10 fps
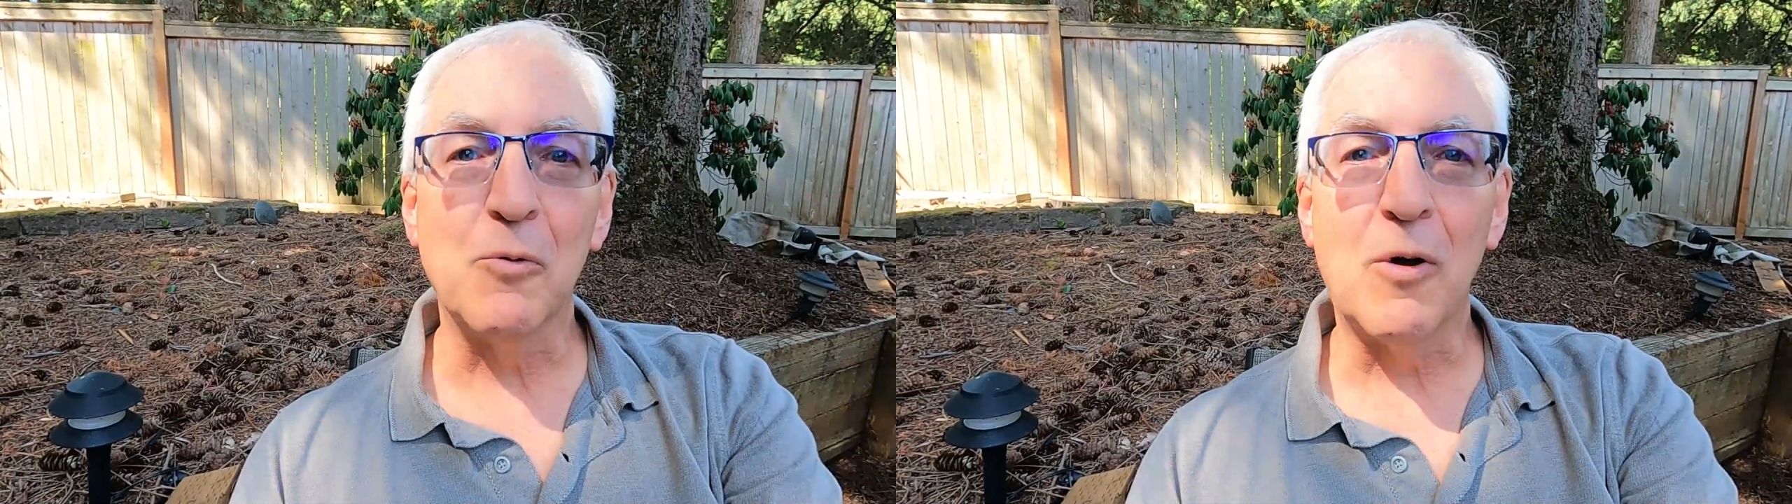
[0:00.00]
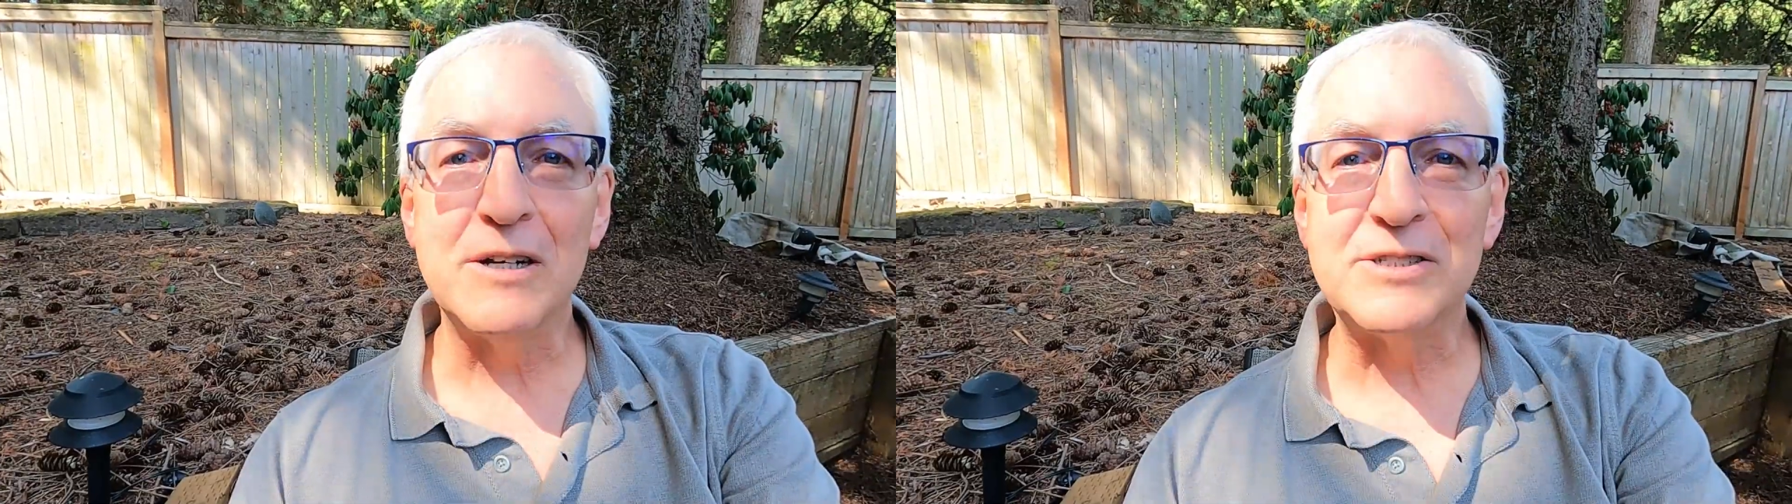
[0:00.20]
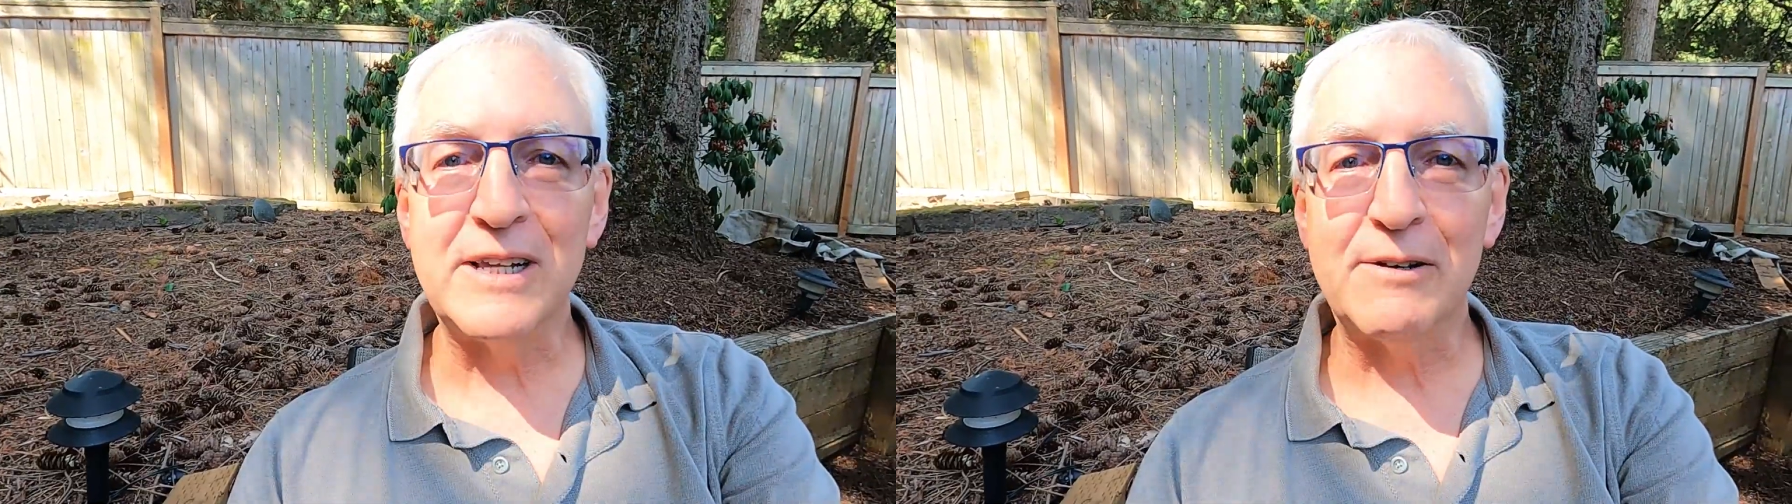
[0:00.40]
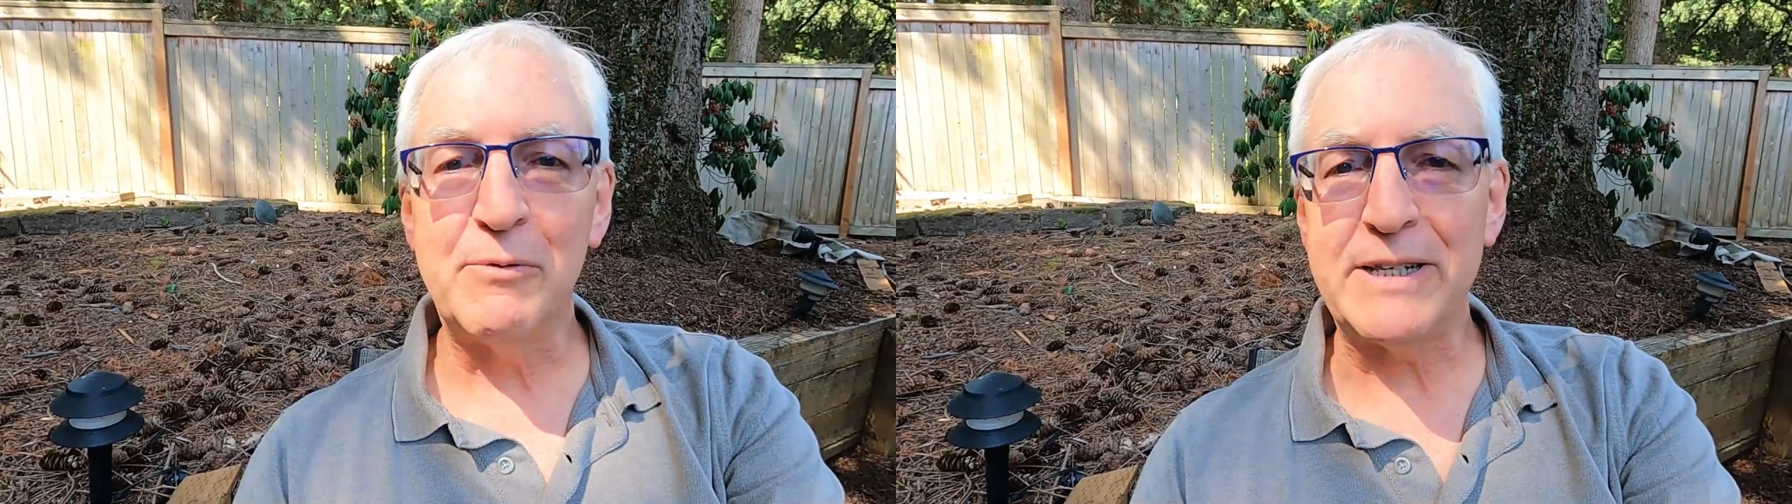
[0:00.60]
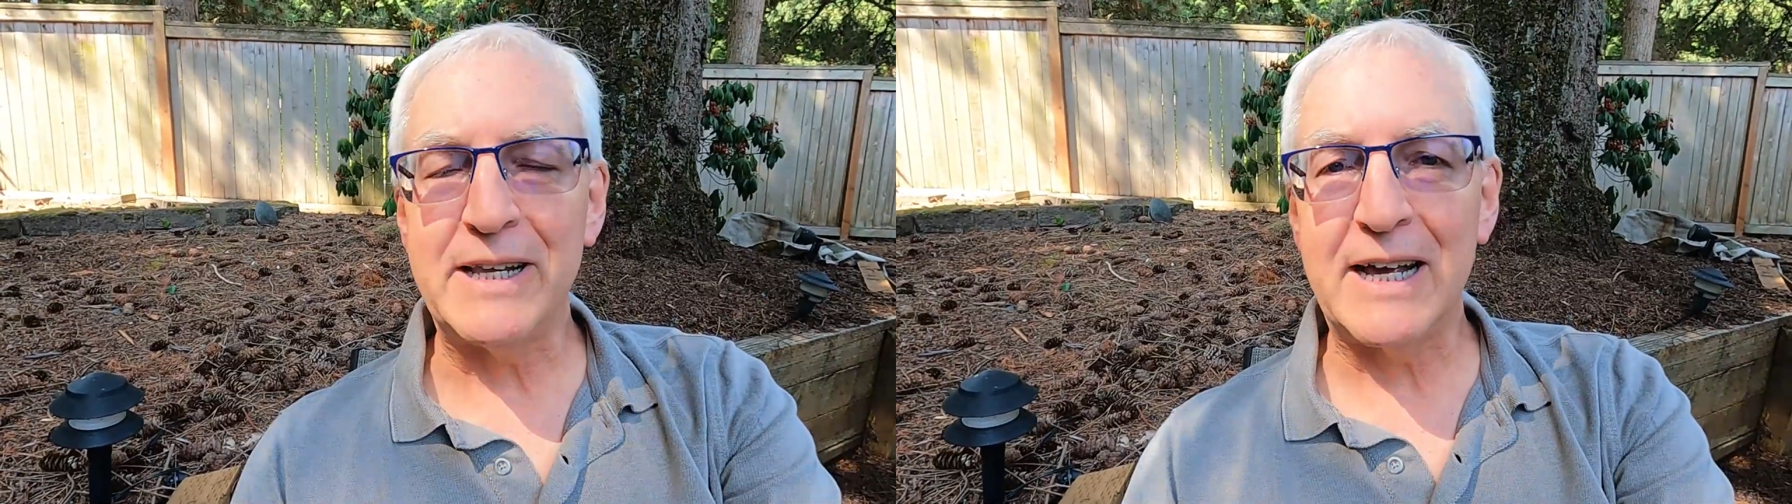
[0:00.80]
watch,
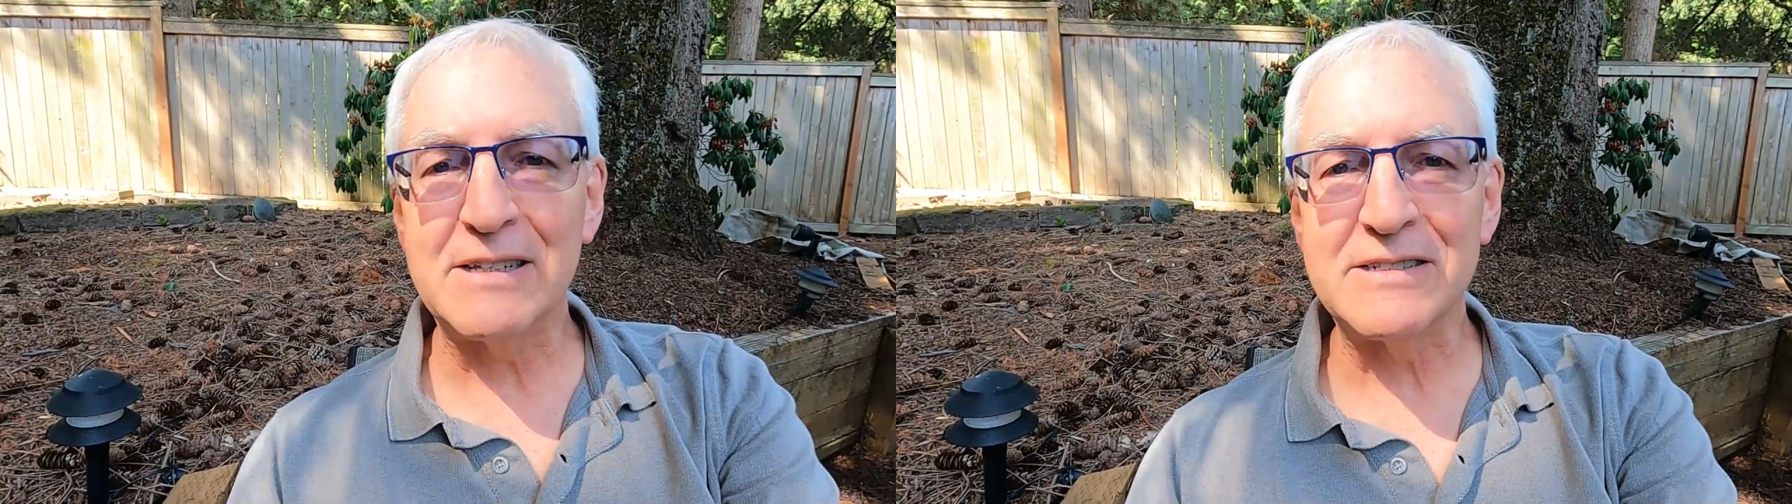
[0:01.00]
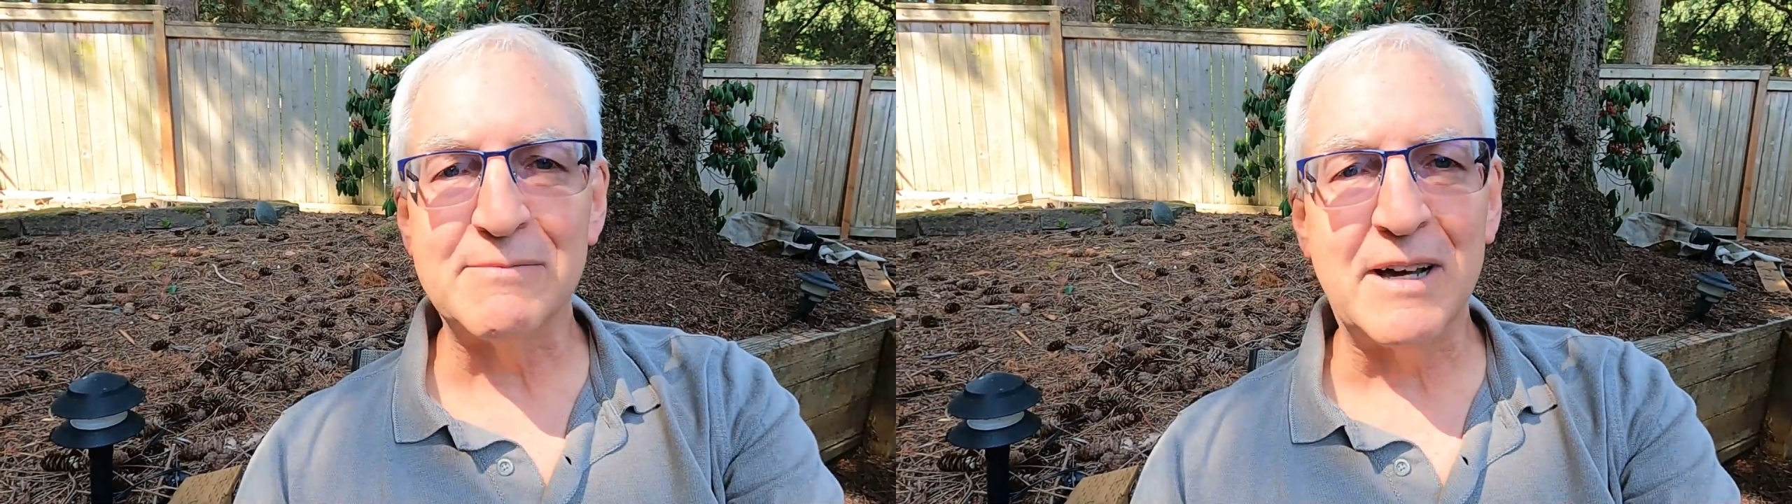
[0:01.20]
read next.